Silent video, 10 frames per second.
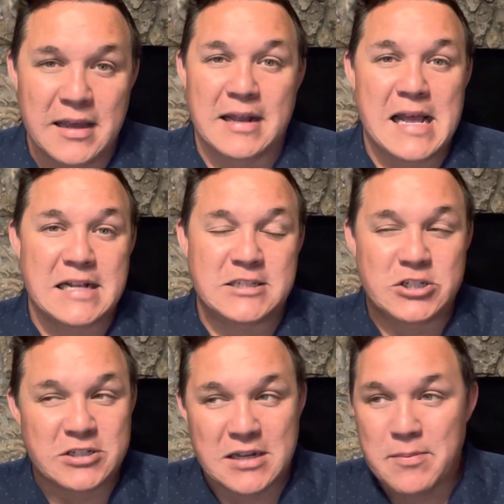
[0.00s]
and that's
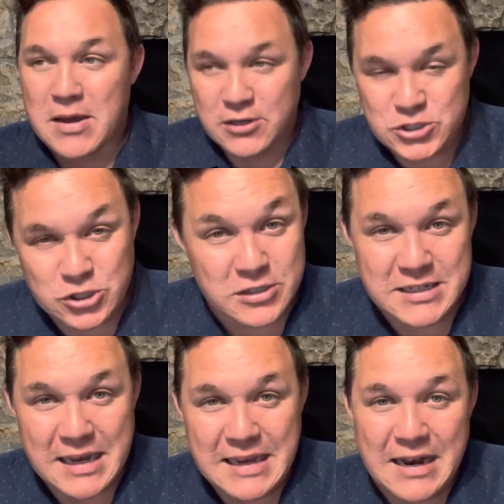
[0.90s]
just about as sure as
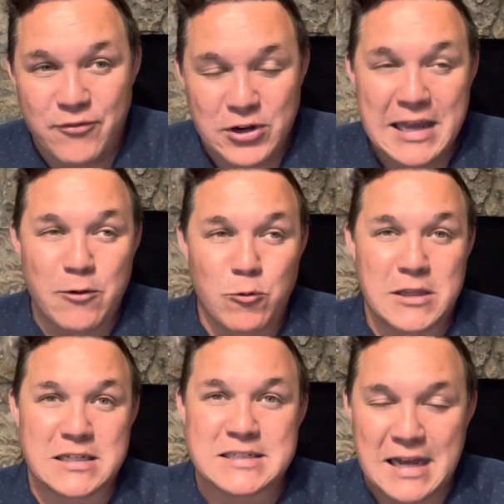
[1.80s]
I can ever get with
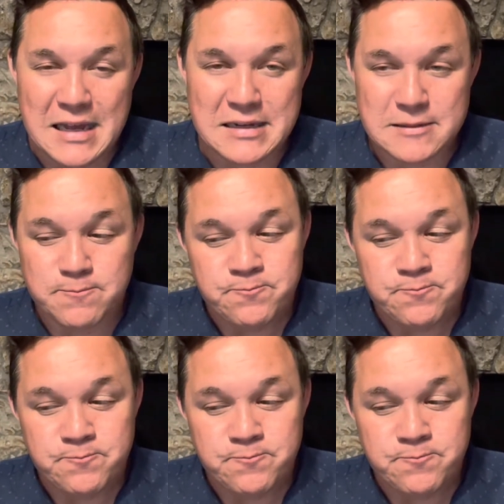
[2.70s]
a stock.